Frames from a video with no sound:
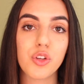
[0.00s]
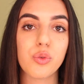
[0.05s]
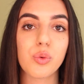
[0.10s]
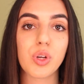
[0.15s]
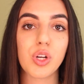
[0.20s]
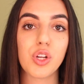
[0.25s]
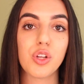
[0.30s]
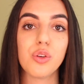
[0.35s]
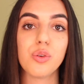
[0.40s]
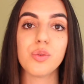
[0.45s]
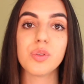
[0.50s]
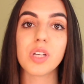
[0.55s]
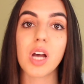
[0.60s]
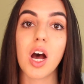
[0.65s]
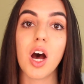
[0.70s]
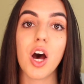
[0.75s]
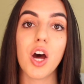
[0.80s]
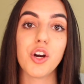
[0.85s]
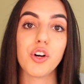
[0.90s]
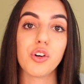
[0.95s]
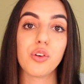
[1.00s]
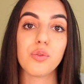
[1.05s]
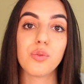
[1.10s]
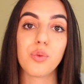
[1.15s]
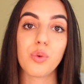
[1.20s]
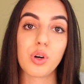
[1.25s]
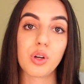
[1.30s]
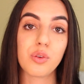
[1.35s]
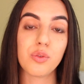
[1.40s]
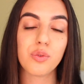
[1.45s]
you can use
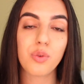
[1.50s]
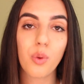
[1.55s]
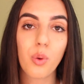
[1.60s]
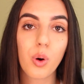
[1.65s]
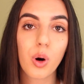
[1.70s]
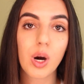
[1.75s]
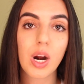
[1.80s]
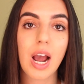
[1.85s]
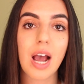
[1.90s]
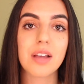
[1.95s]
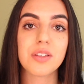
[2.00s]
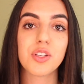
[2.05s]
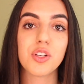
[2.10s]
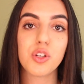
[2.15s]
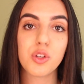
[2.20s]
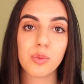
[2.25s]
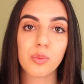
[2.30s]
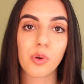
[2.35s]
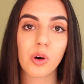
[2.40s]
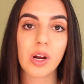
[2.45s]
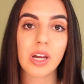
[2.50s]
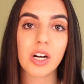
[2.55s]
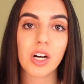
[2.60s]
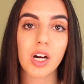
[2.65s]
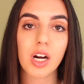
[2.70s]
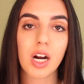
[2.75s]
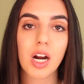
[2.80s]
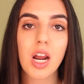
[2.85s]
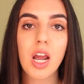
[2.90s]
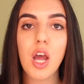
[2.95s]
144 as a
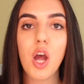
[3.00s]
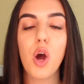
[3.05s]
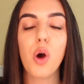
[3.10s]
numerator